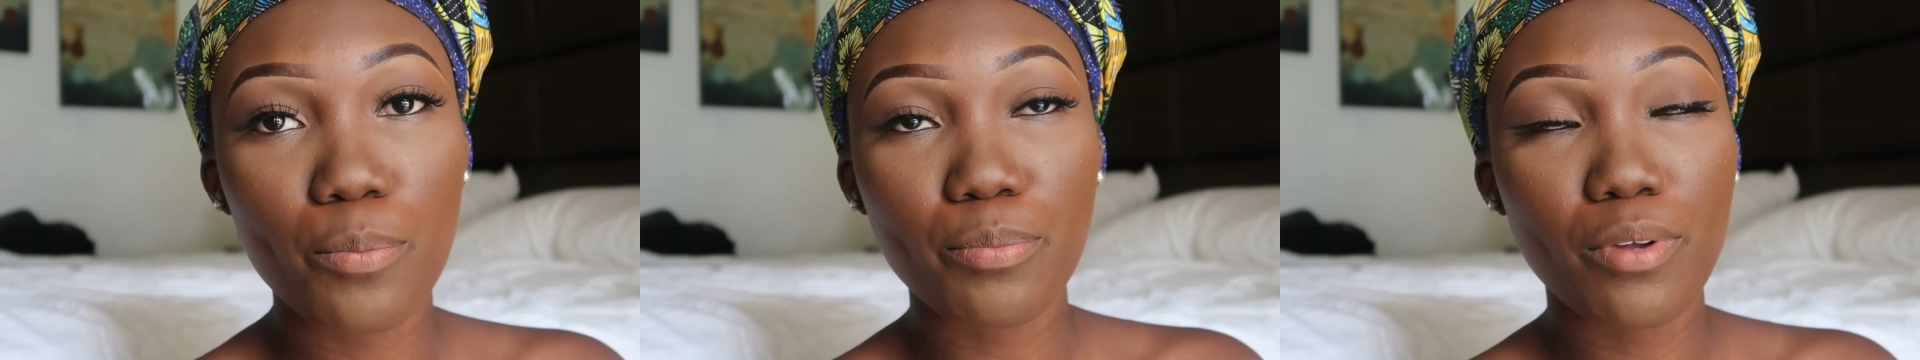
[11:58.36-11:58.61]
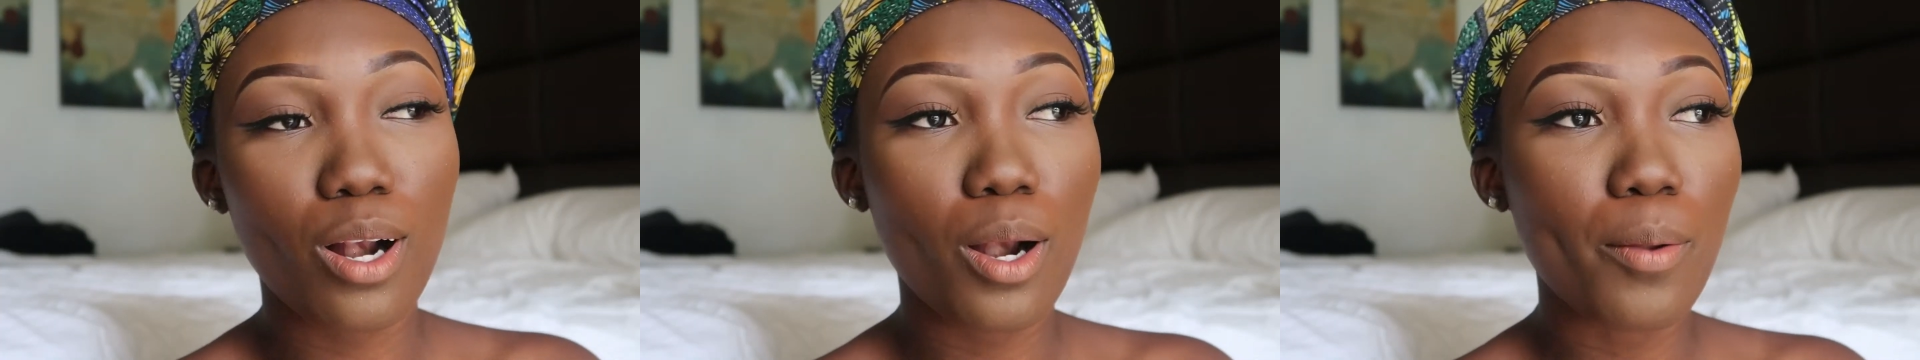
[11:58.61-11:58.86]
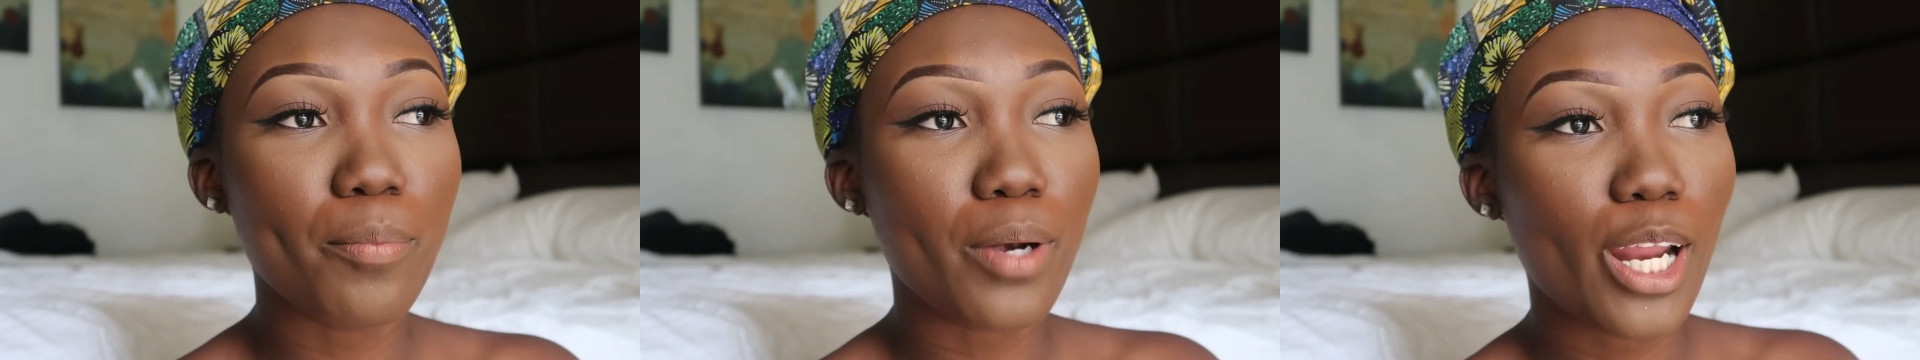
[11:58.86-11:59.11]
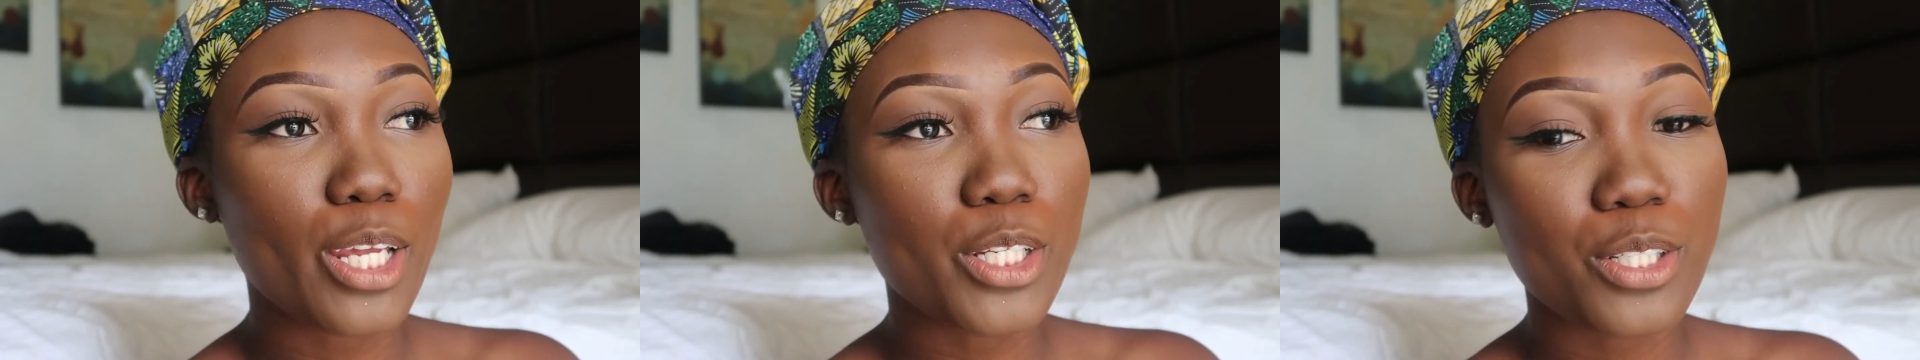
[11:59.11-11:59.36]

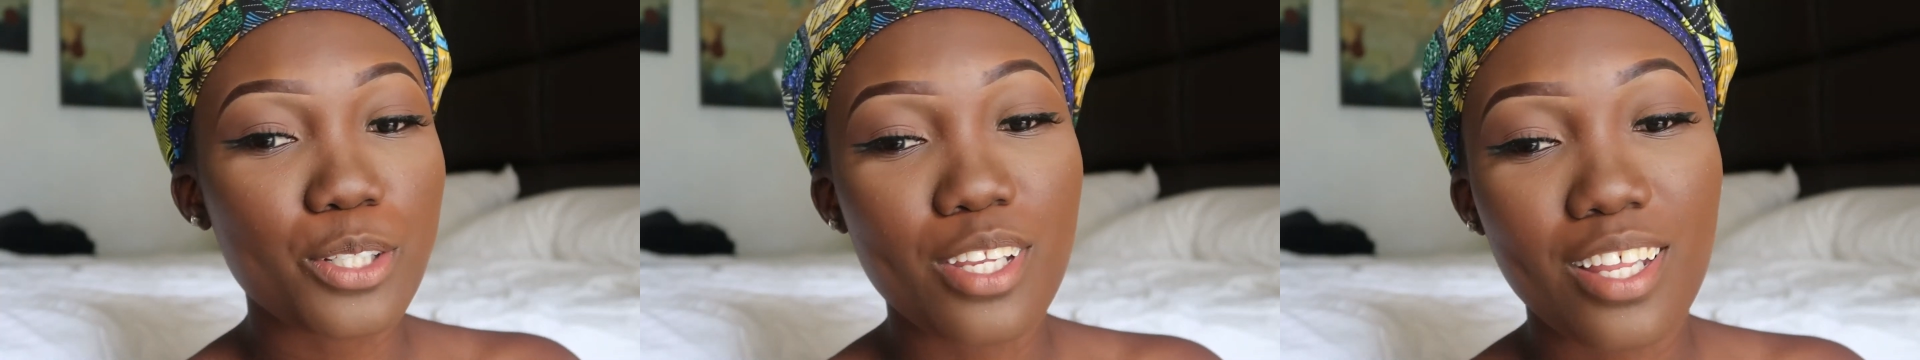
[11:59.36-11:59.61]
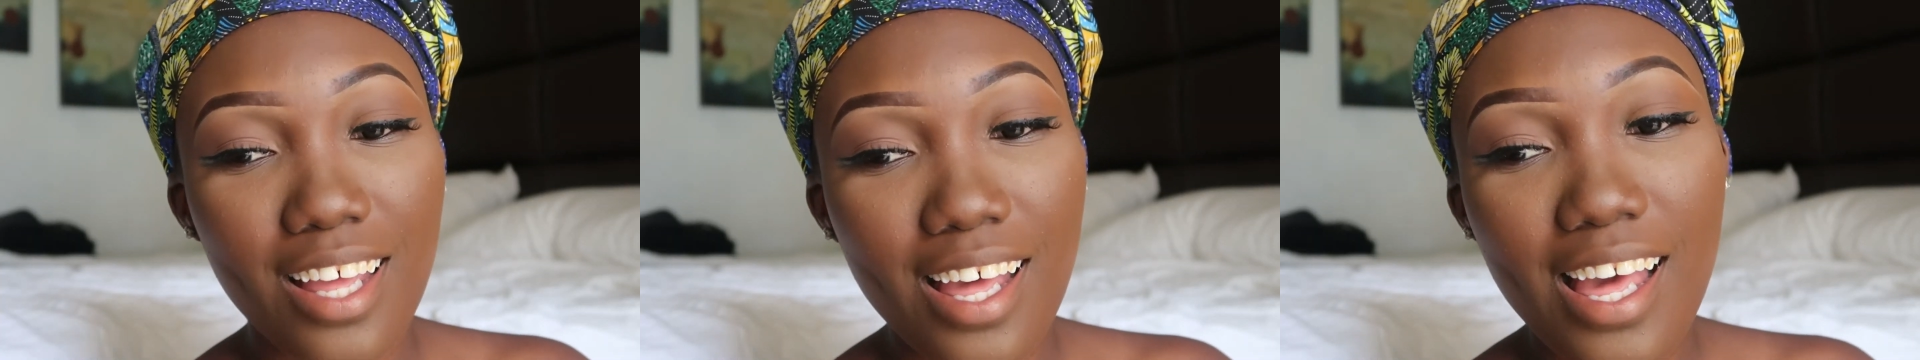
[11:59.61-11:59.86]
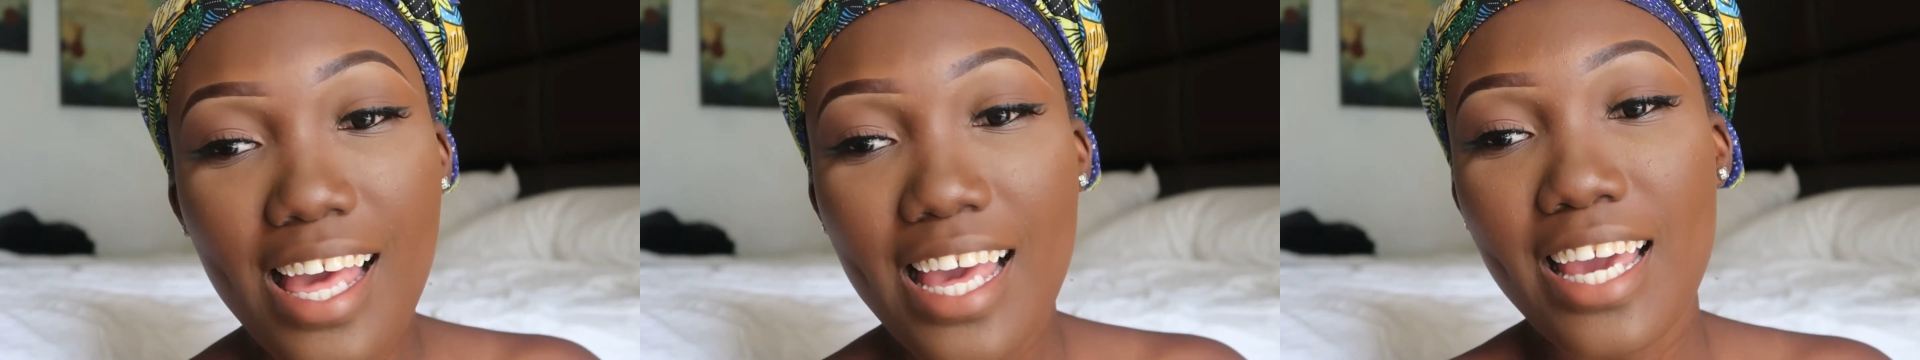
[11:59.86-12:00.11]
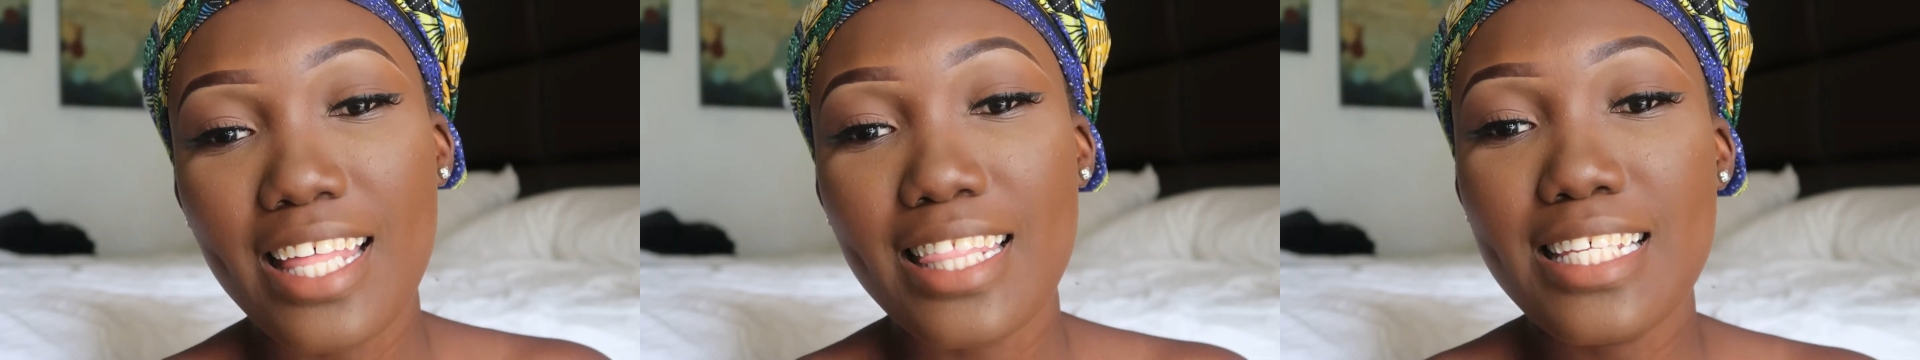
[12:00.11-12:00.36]
Complexion.
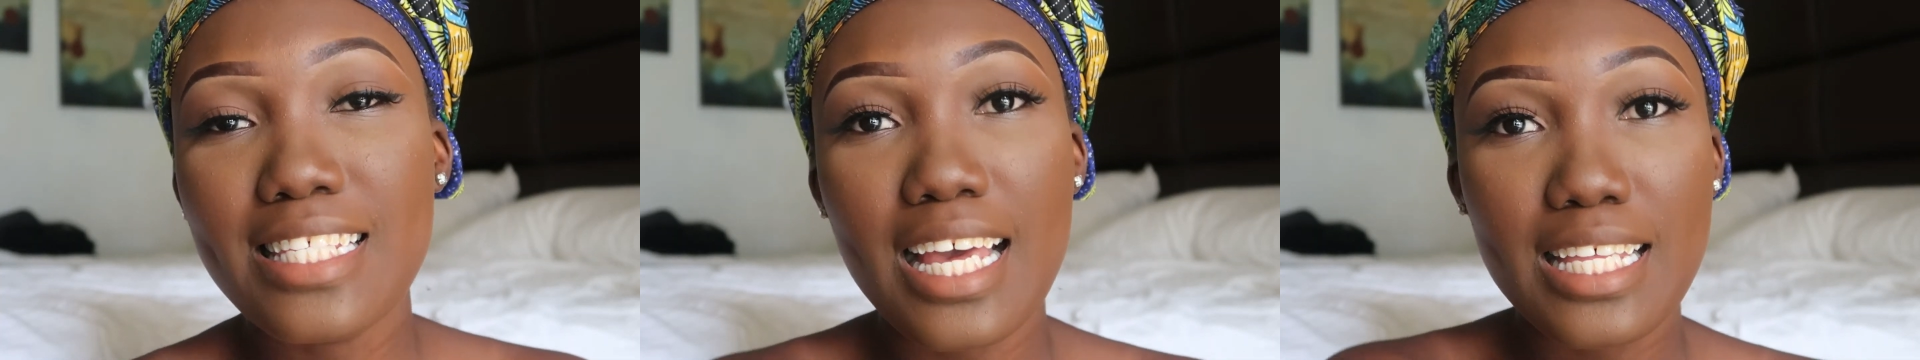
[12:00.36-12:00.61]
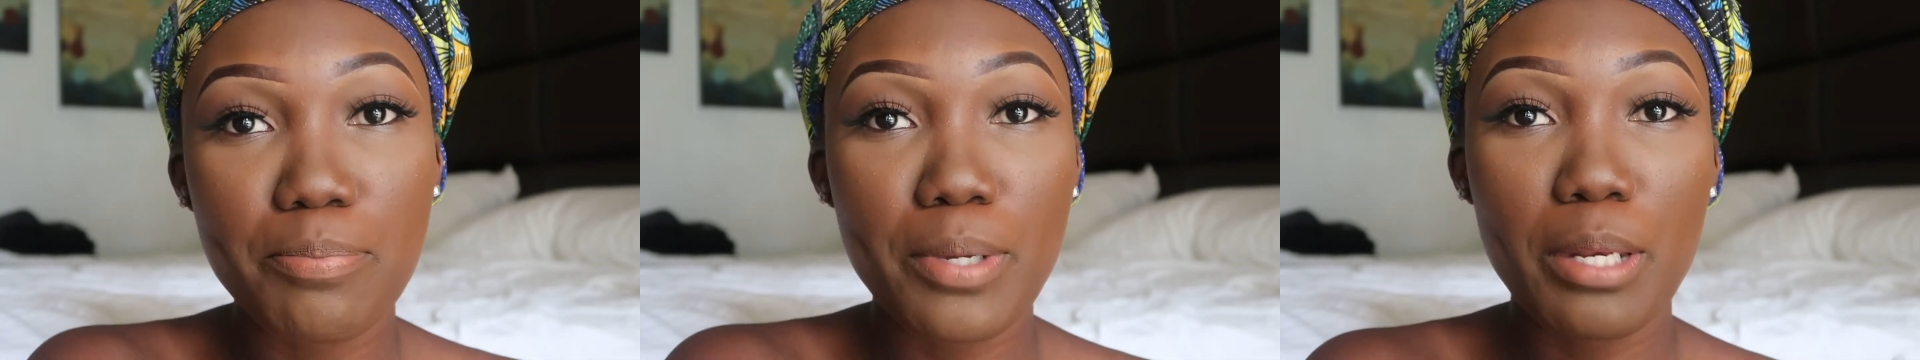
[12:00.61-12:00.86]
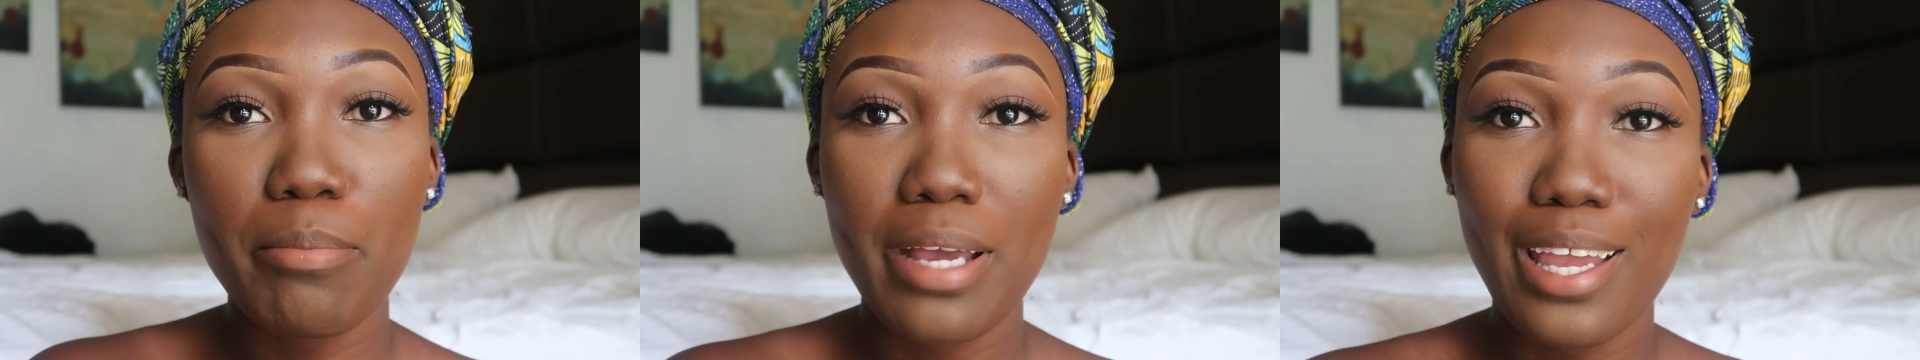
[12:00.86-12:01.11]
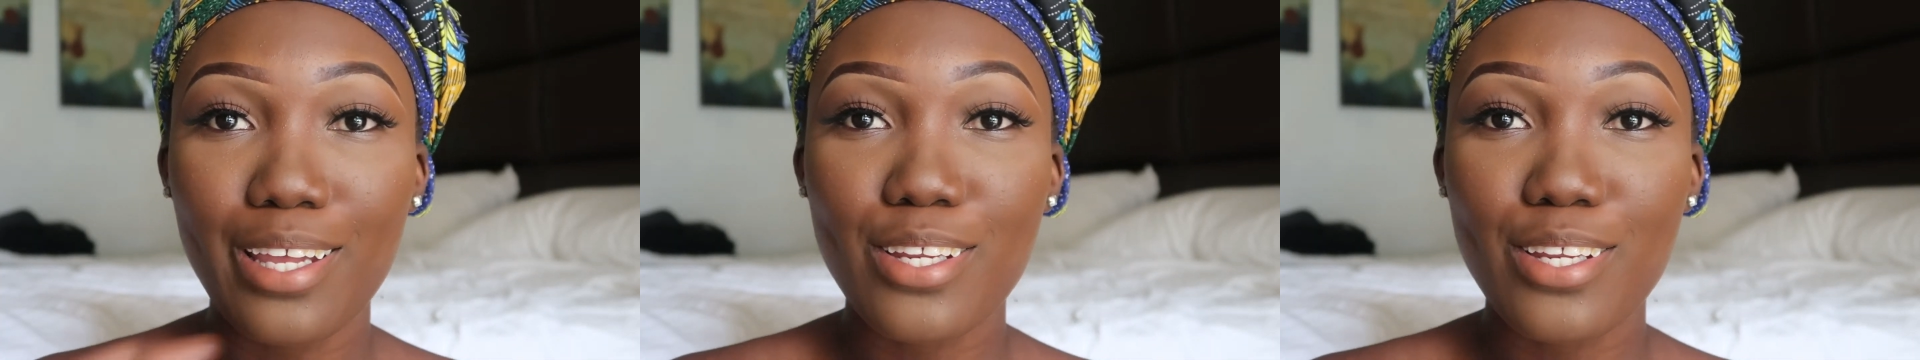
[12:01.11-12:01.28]
This has been my